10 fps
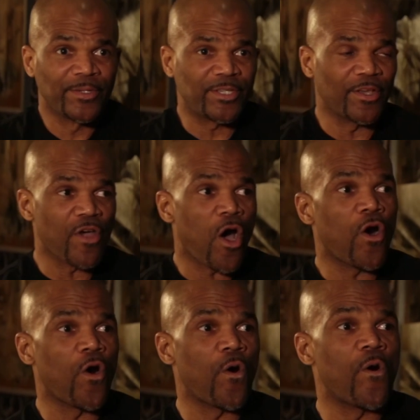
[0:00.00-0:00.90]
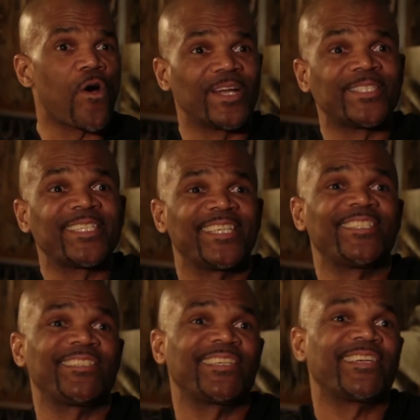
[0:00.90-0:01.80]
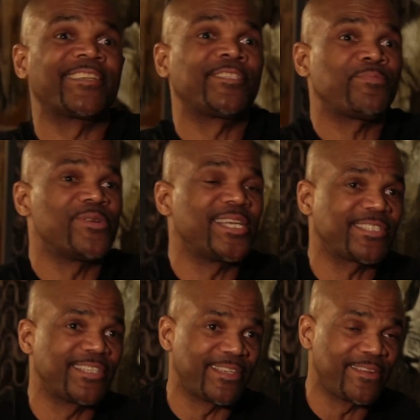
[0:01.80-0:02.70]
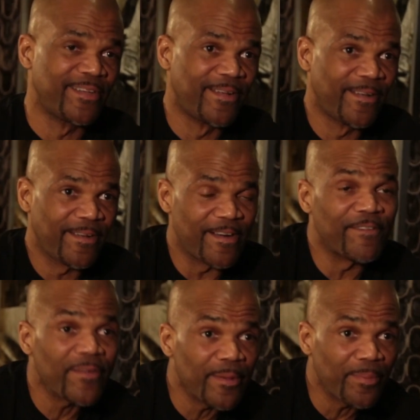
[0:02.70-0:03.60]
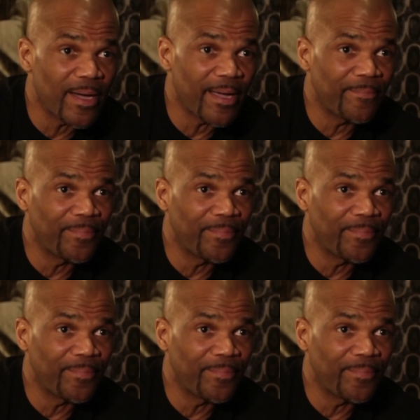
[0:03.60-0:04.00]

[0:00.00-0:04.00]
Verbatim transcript: to the whole artistic expression of hip hop.